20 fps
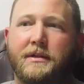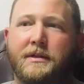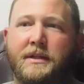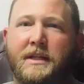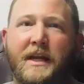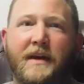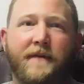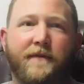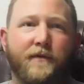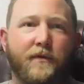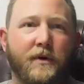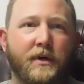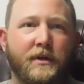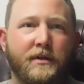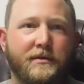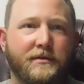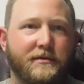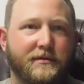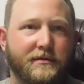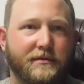
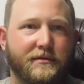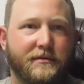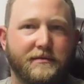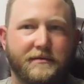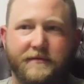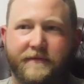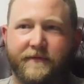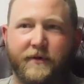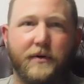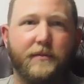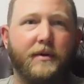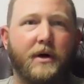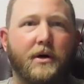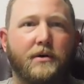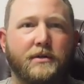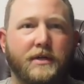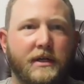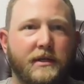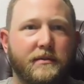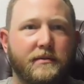different
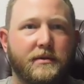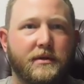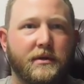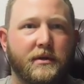football teams.